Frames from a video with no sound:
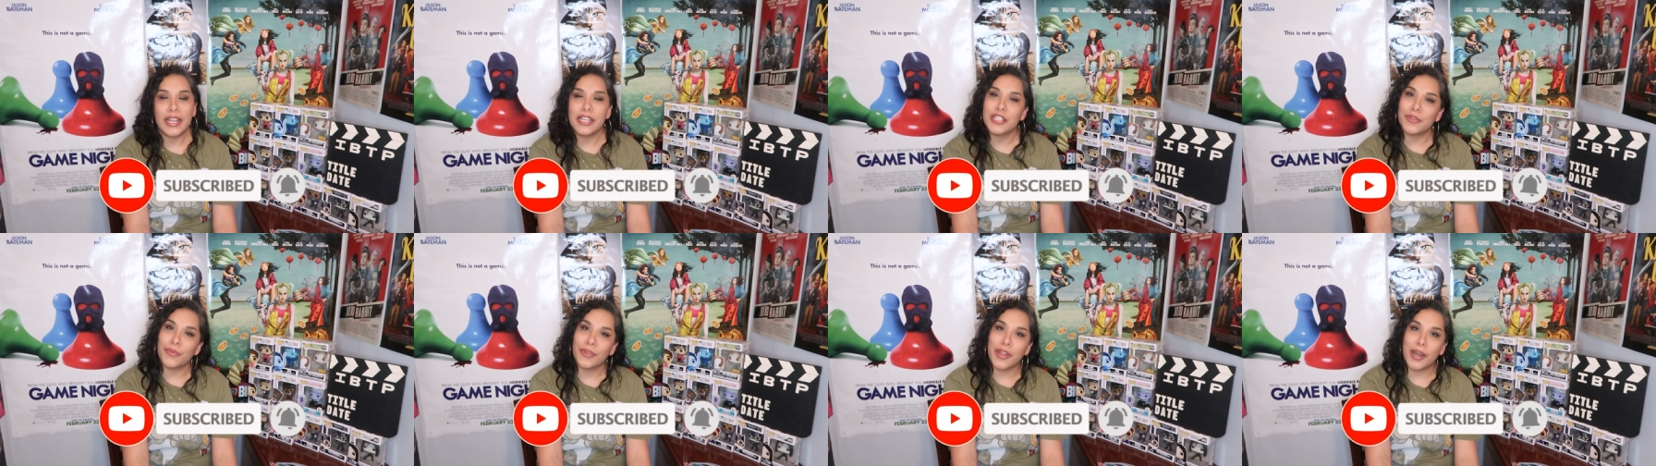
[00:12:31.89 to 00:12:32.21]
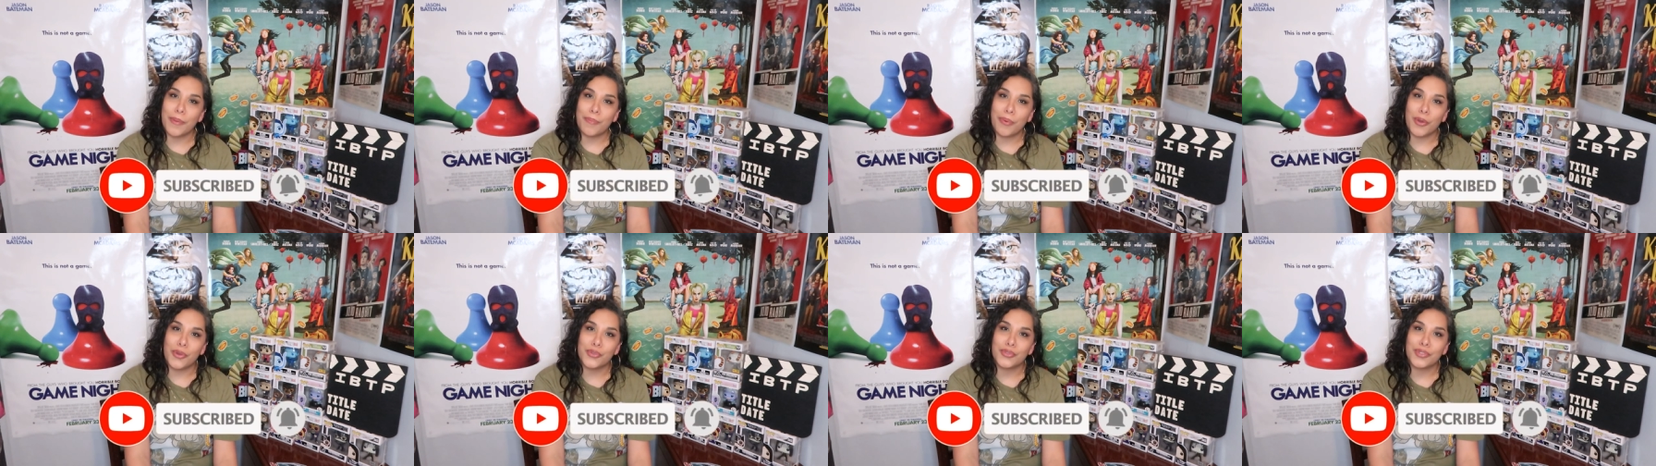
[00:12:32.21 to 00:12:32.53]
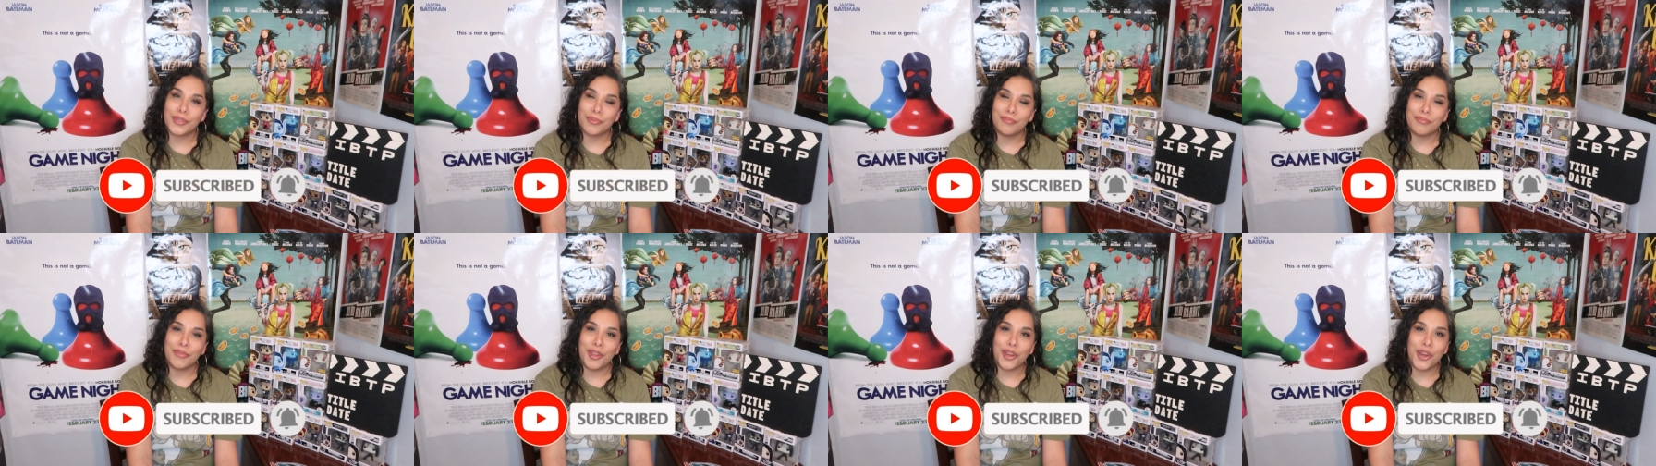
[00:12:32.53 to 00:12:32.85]
each time that I post
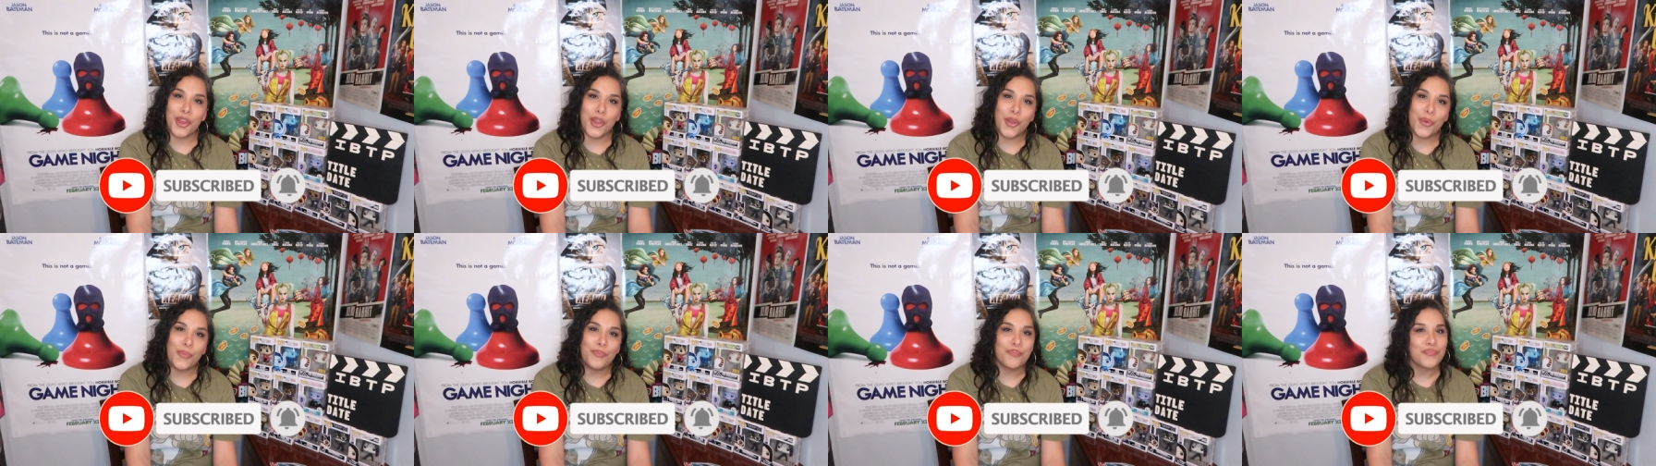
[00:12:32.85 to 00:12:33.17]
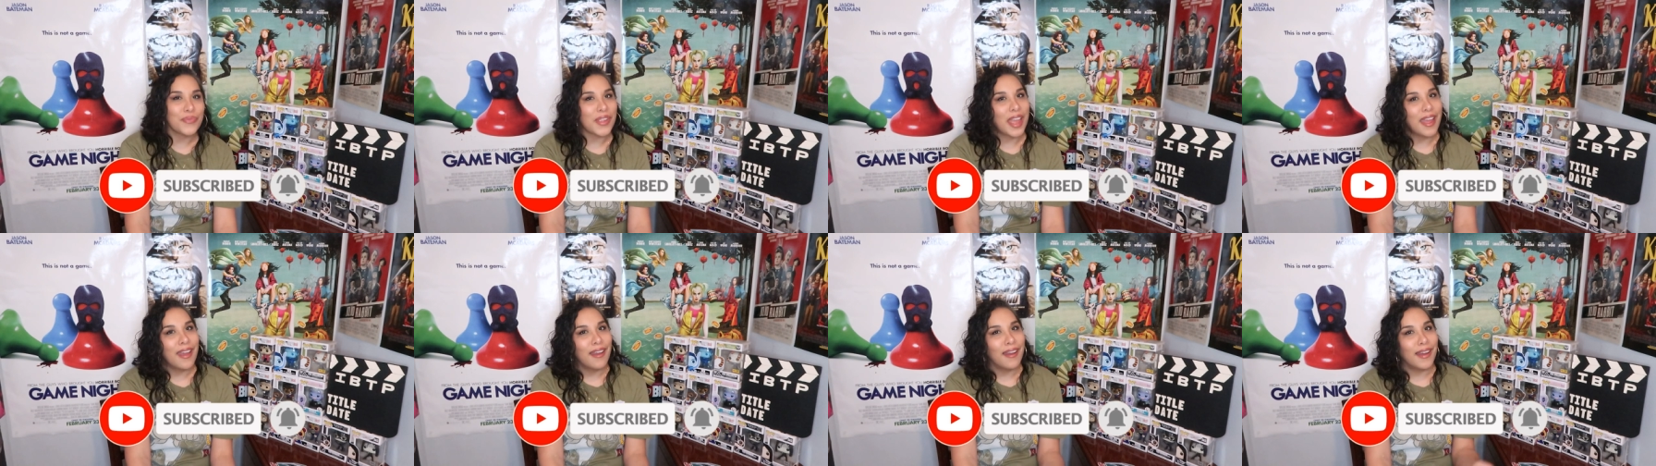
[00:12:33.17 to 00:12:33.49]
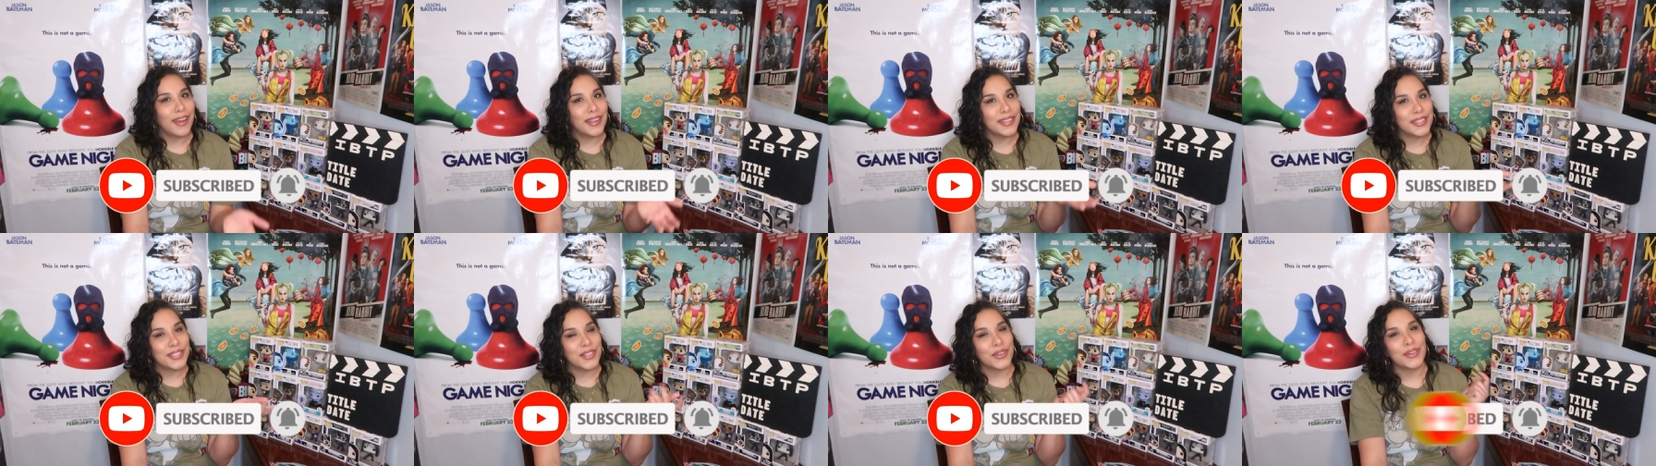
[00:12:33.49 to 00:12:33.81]
something new.
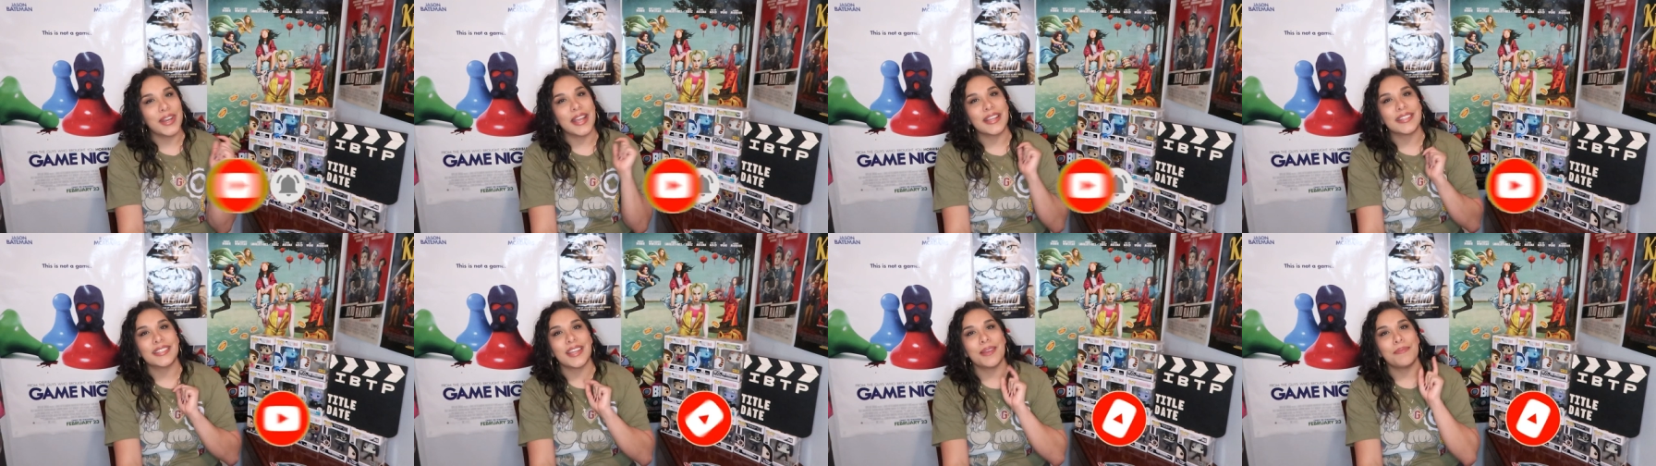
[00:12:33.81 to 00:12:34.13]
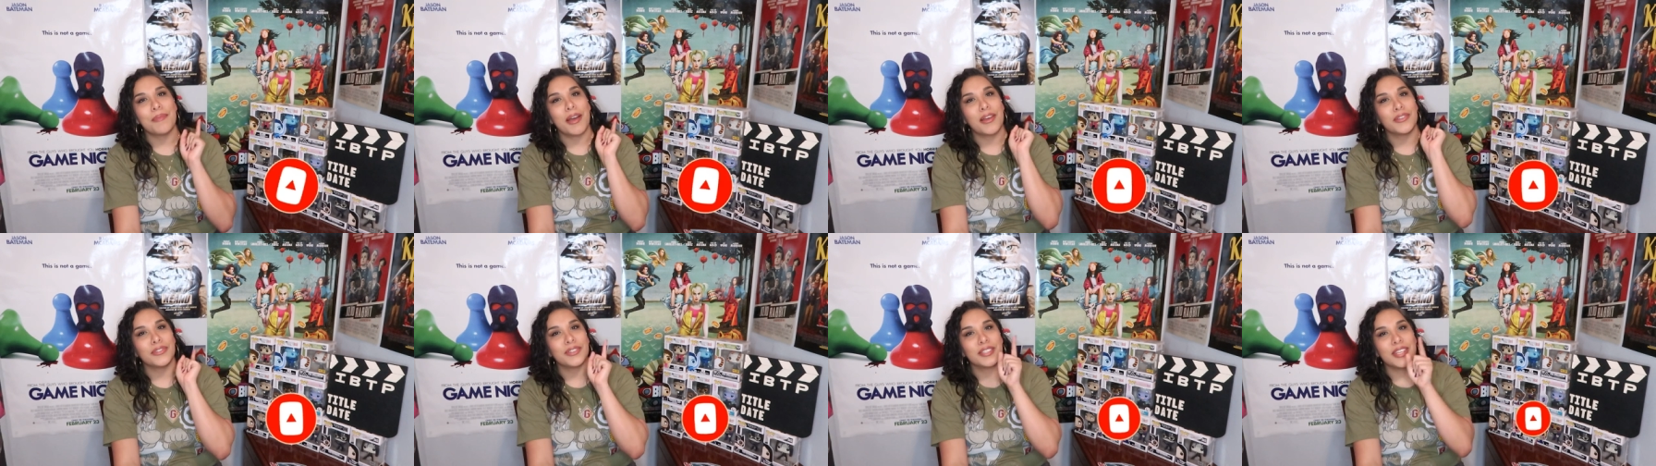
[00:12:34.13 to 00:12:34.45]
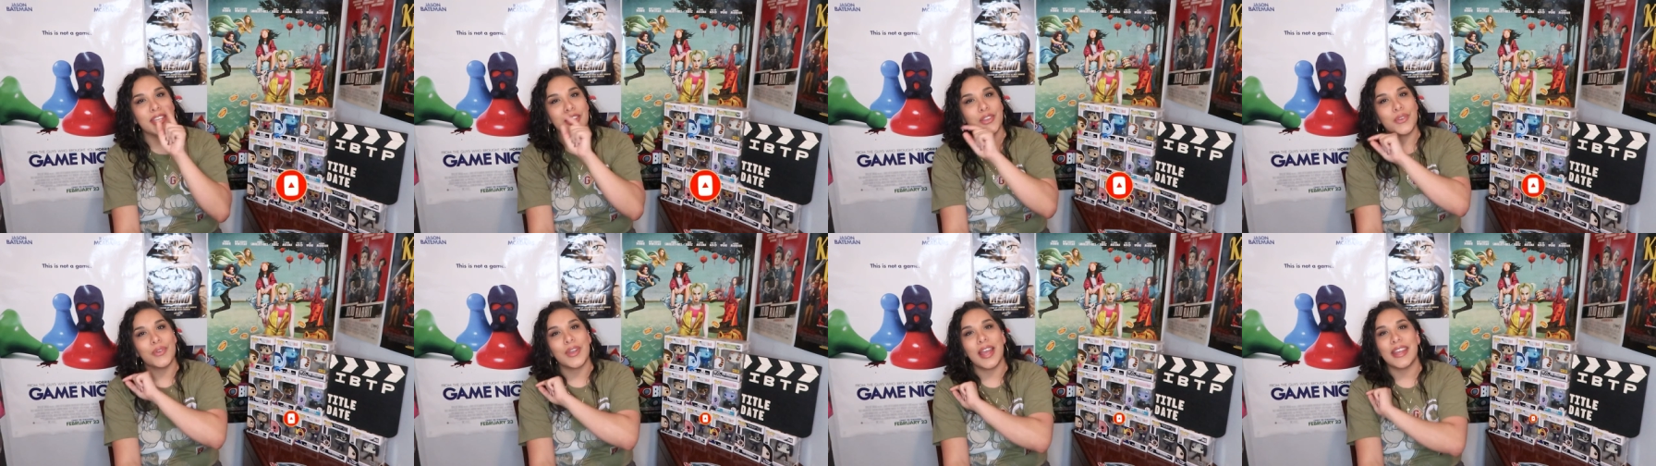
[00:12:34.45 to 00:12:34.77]
Until next time, I'll
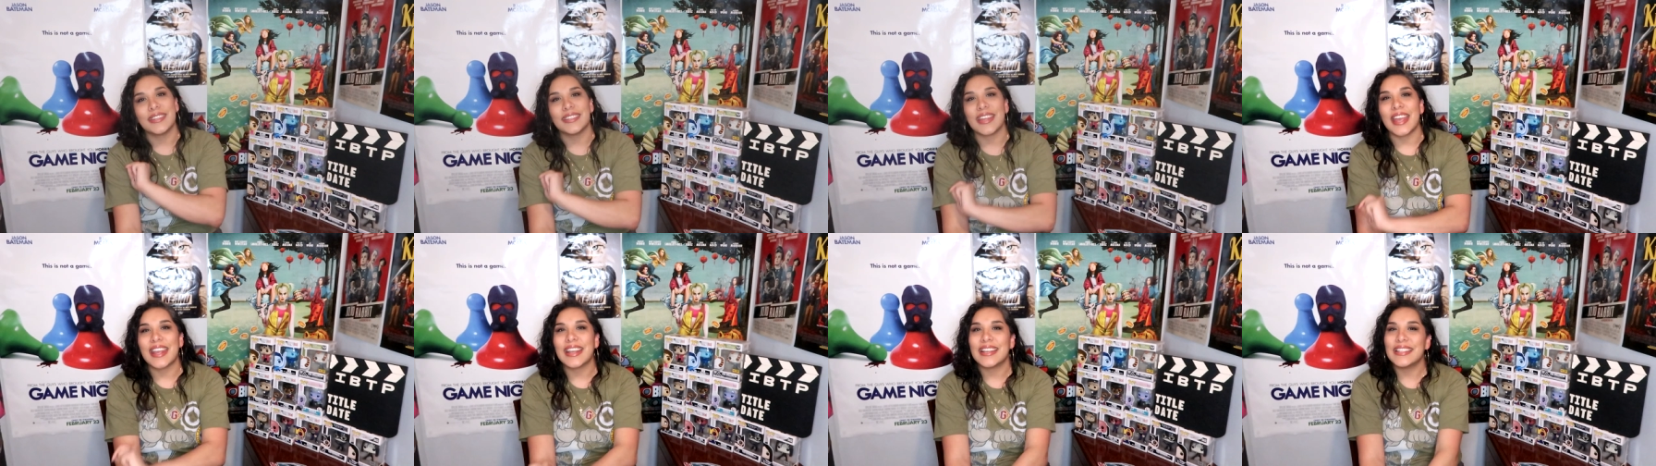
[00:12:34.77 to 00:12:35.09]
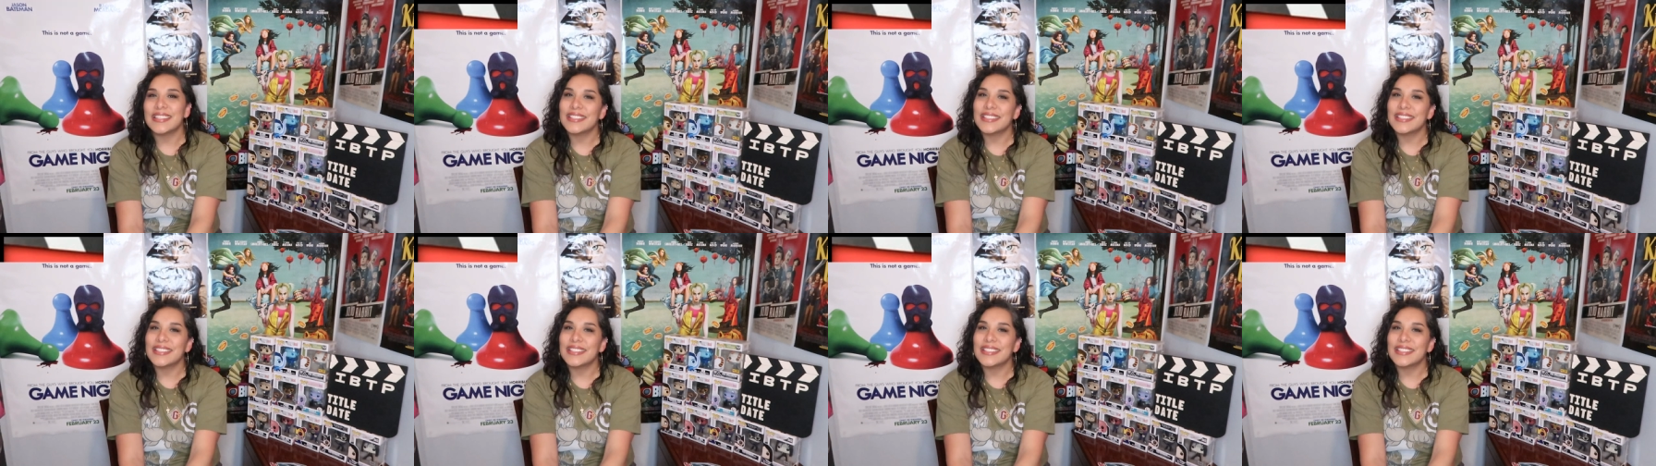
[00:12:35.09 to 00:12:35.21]
see you guys at